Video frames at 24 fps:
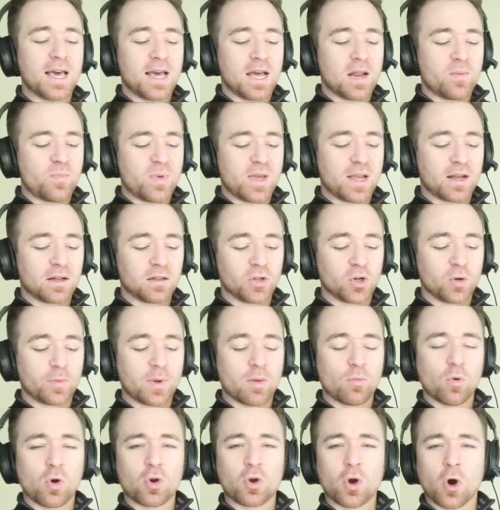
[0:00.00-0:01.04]
it being a little
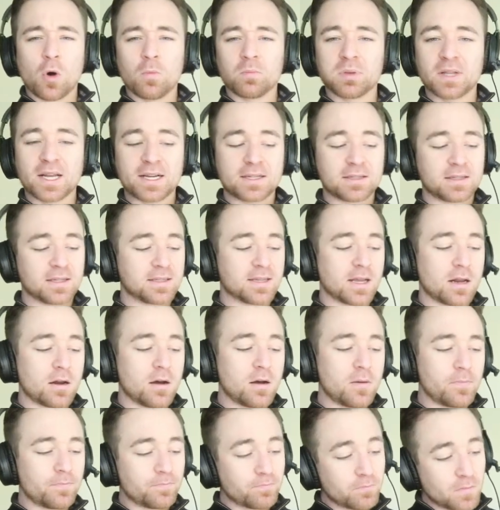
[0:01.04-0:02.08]
bit more complex to set
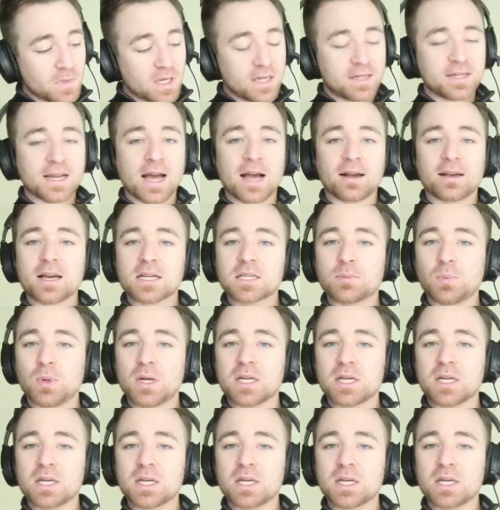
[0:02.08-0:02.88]
up, TACACS